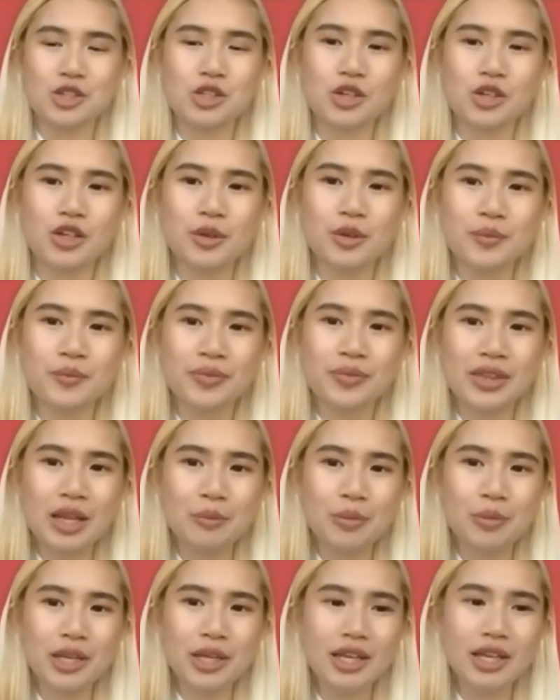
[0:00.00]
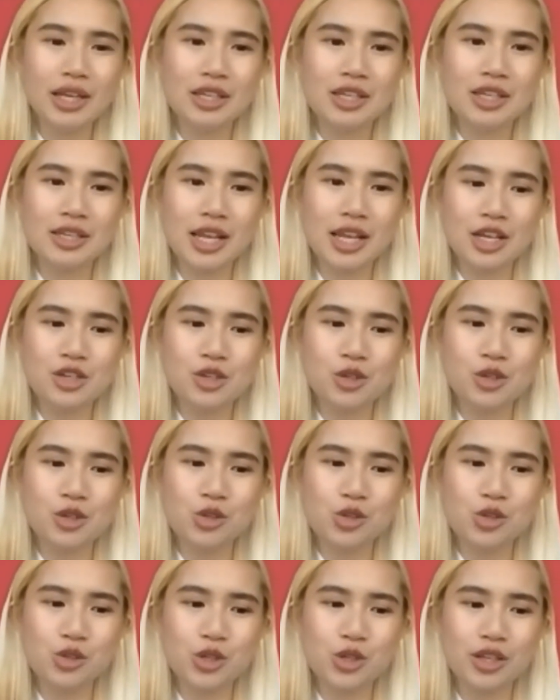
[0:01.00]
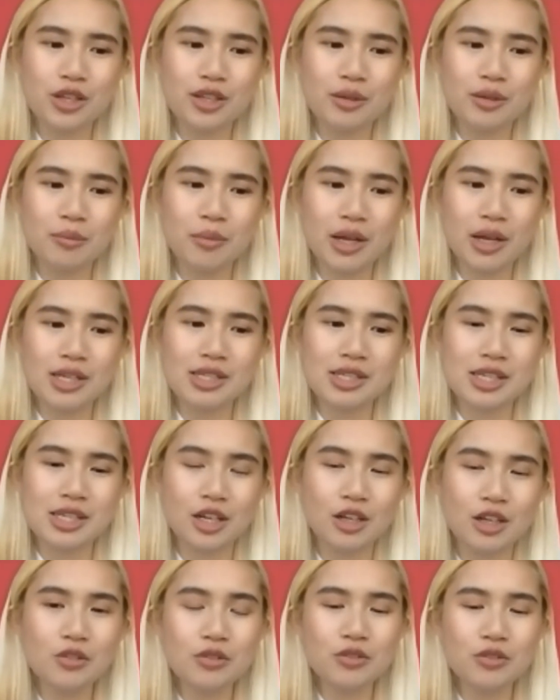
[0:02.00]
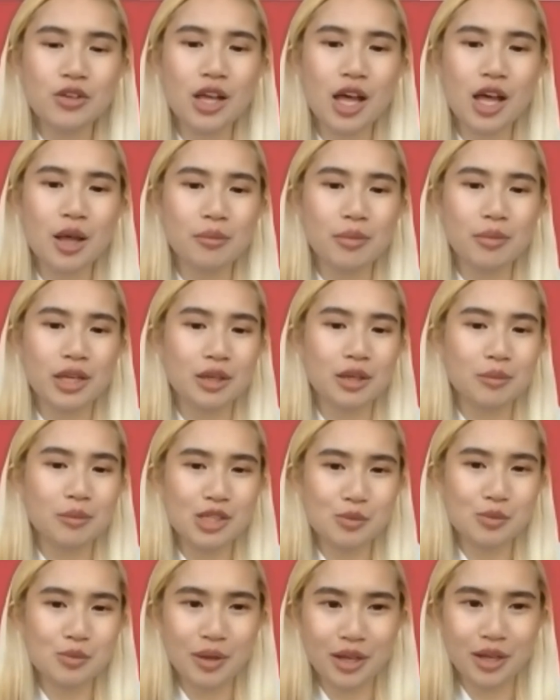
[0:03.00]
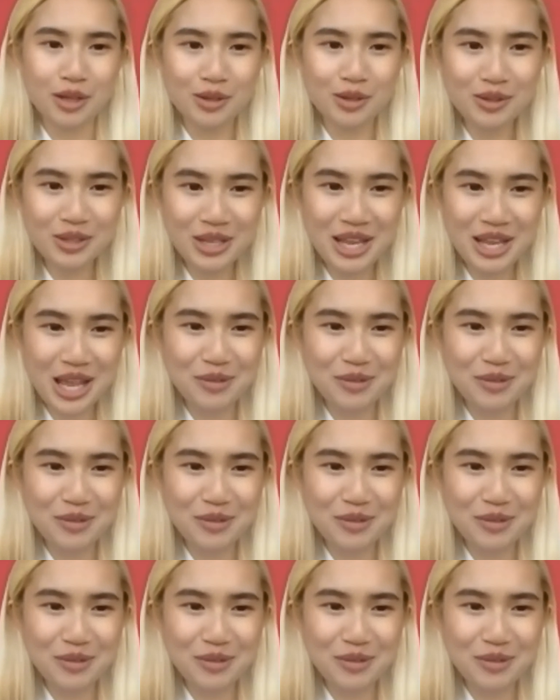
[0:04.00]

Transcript: So, being an international student myself, um, my name is Belle.